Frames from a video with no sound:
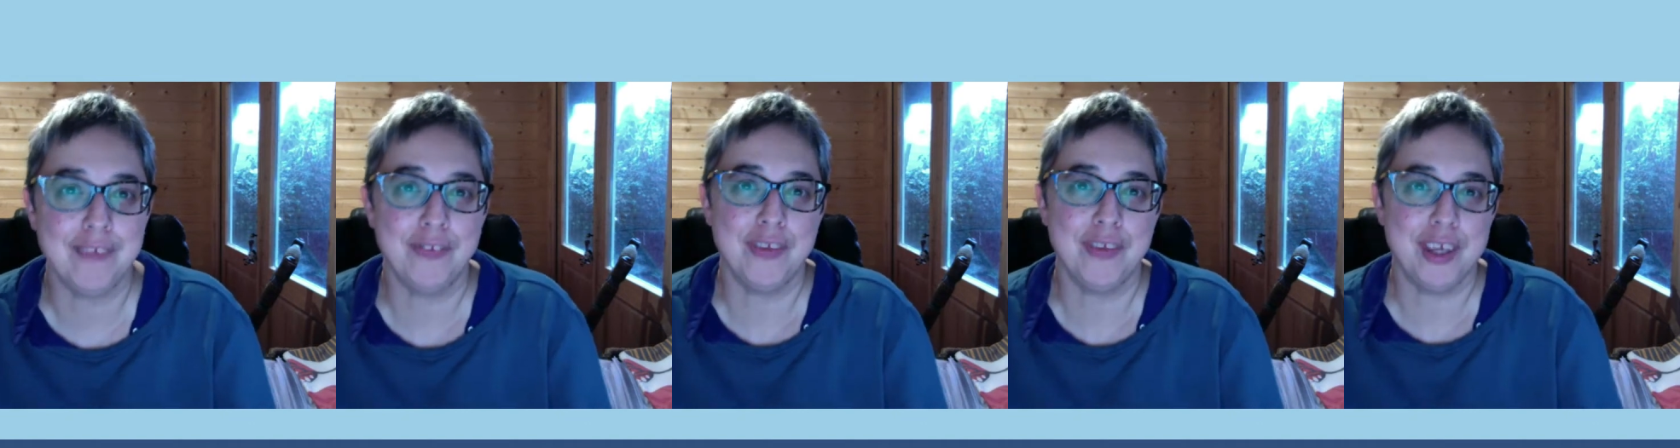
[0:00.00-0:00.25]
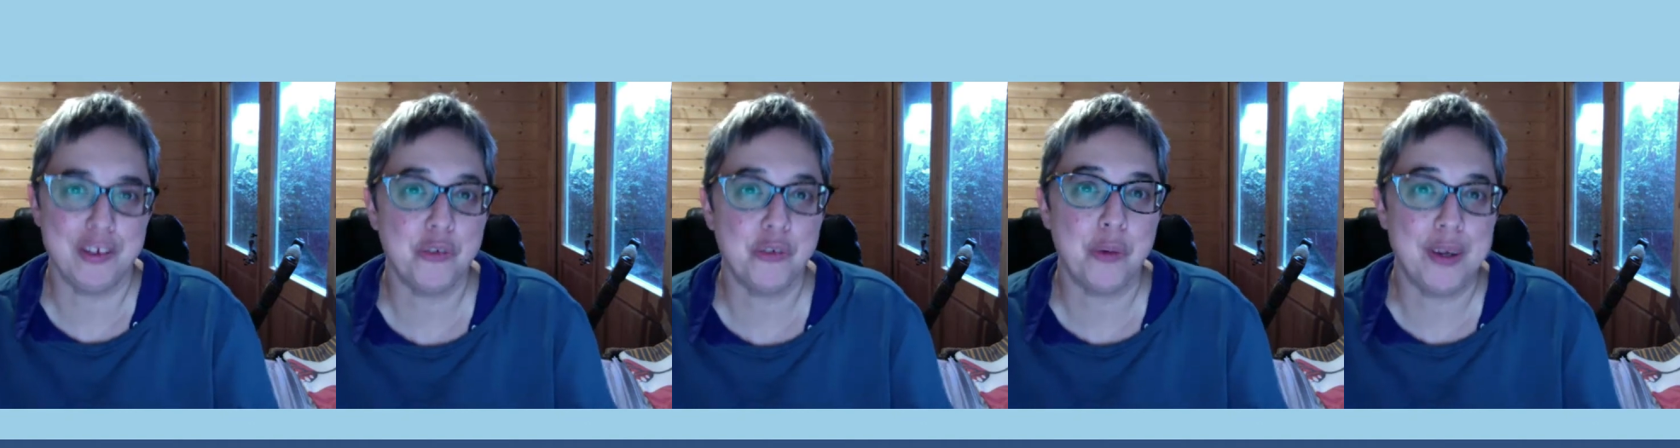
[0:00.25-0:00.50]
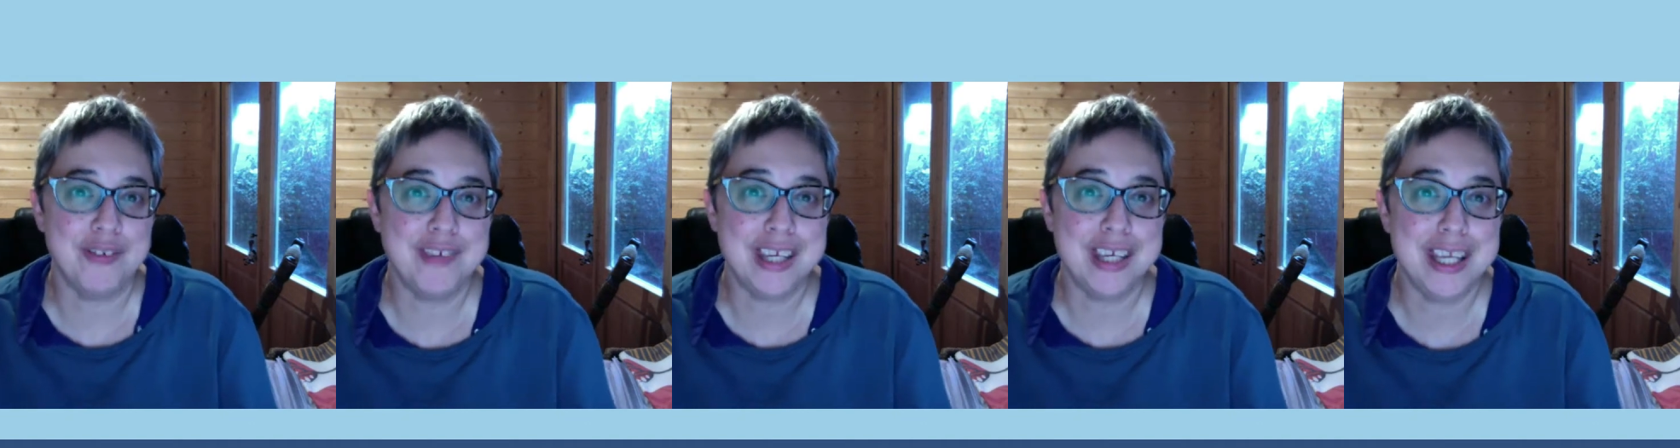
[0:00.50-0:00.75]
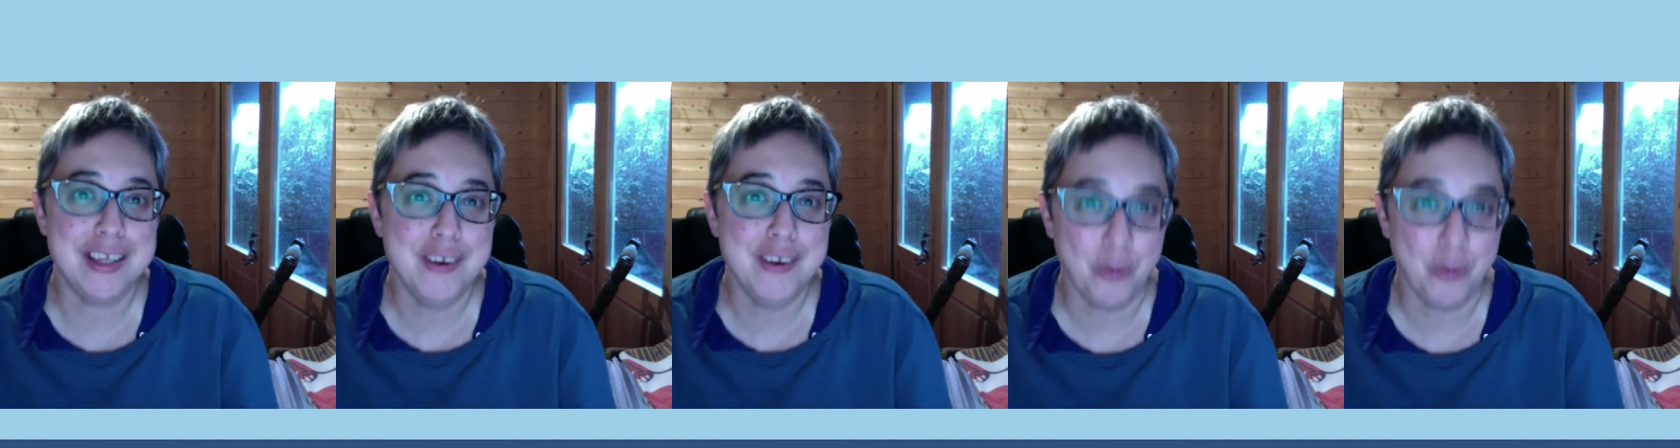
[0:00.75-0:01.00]
These
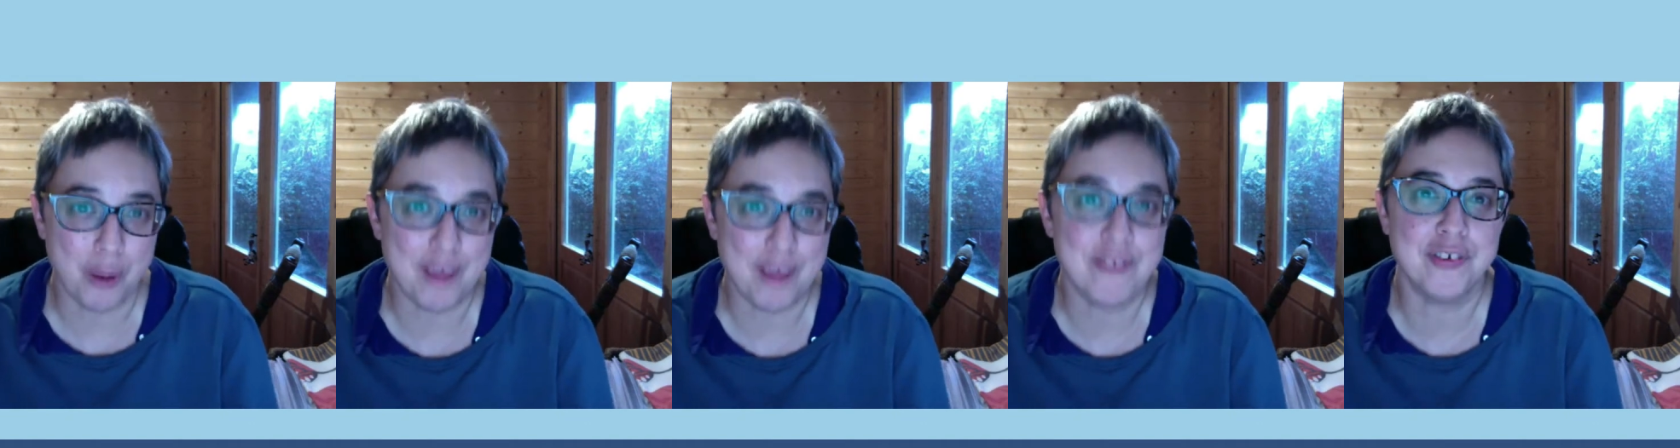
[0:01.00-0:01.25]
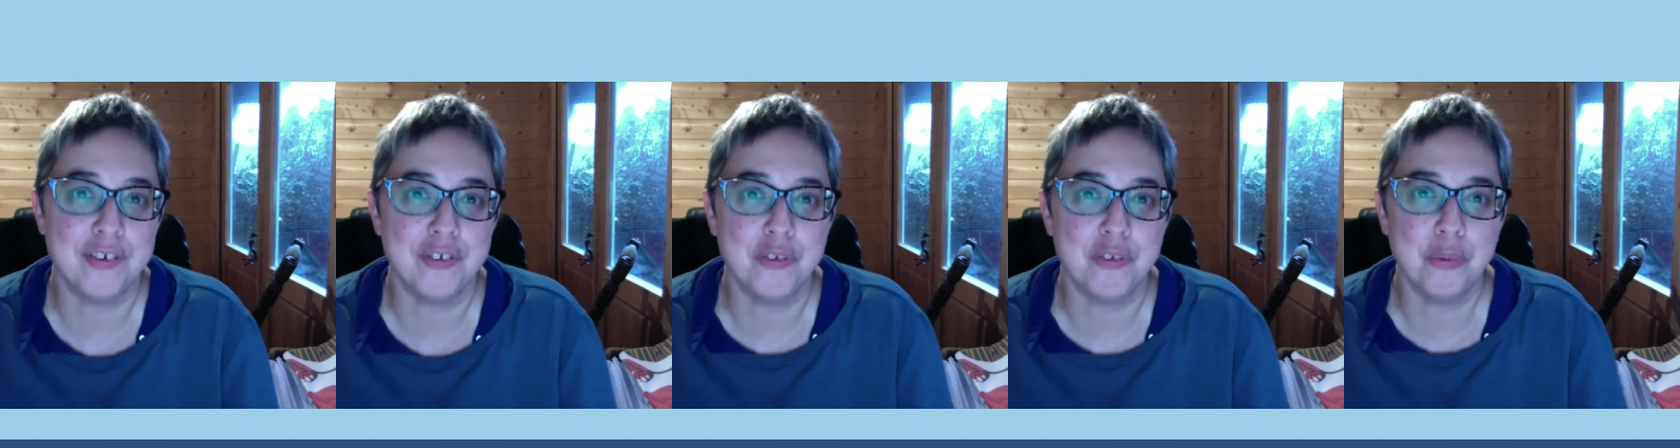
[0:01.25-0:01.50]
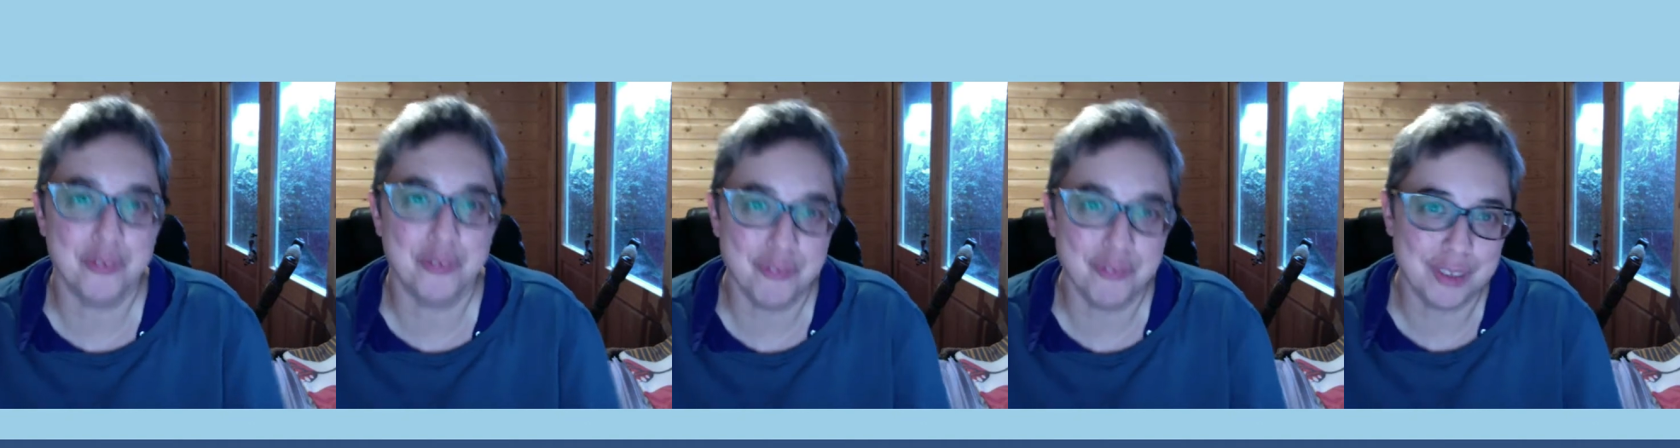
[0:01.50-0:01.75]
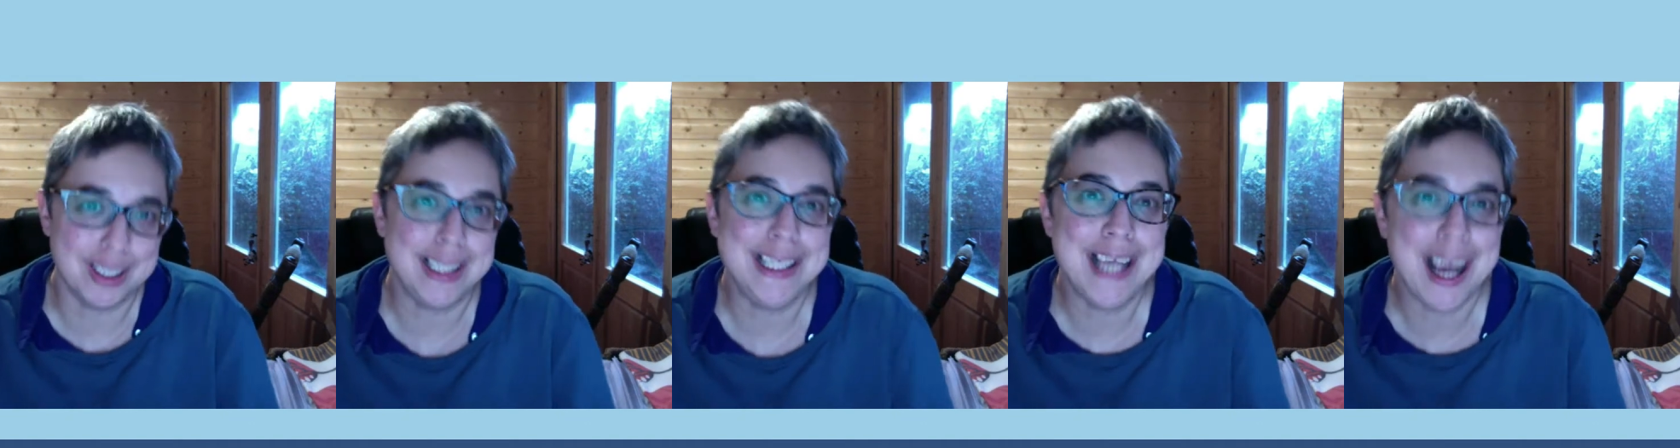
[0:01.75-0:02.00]
20 questions will
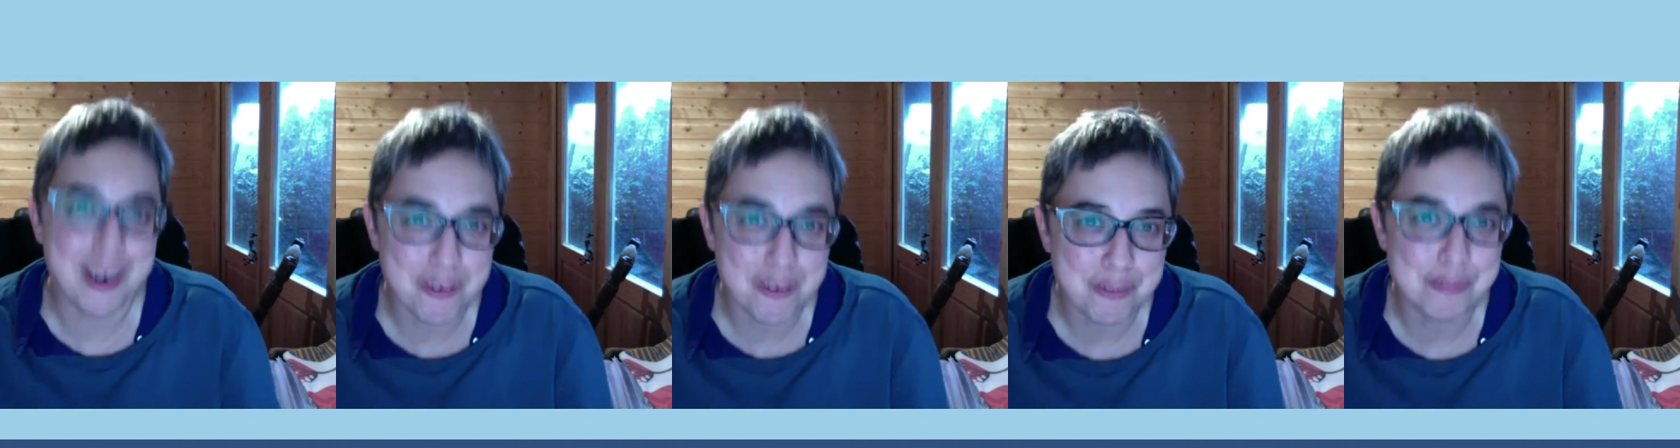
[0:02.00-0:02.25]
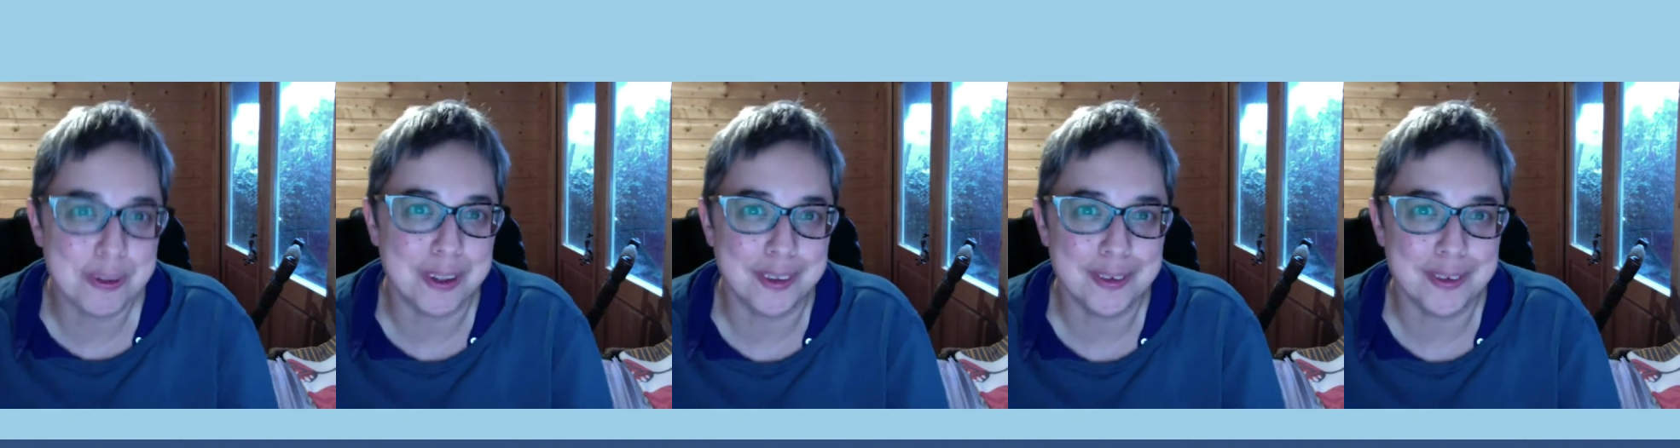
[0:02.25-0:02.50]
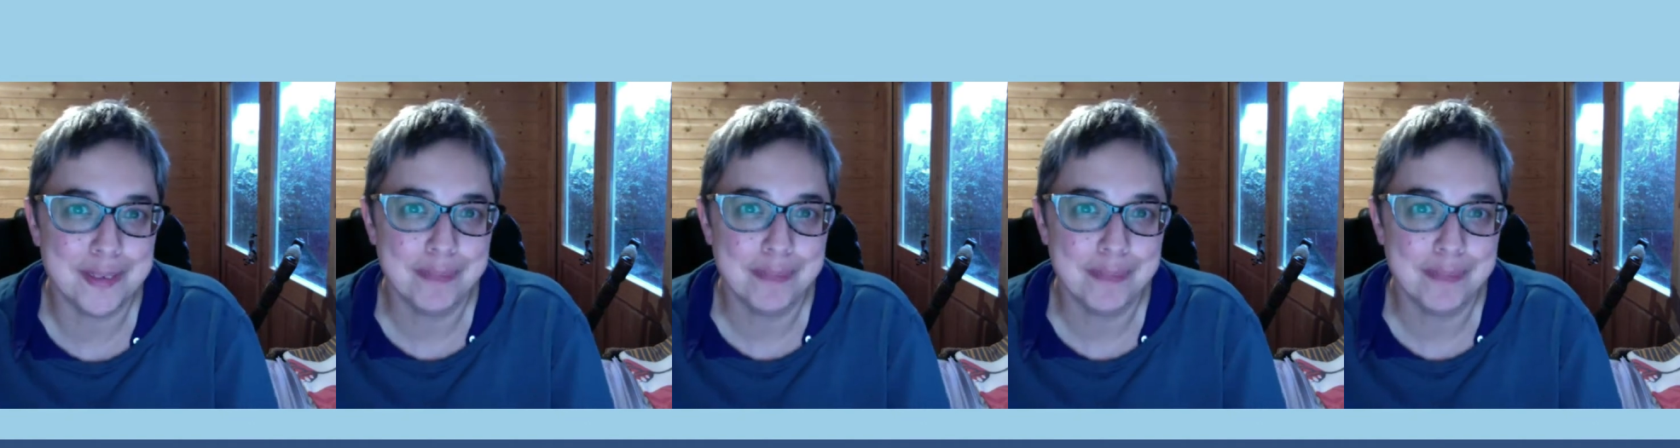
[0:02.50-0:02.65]
really help you.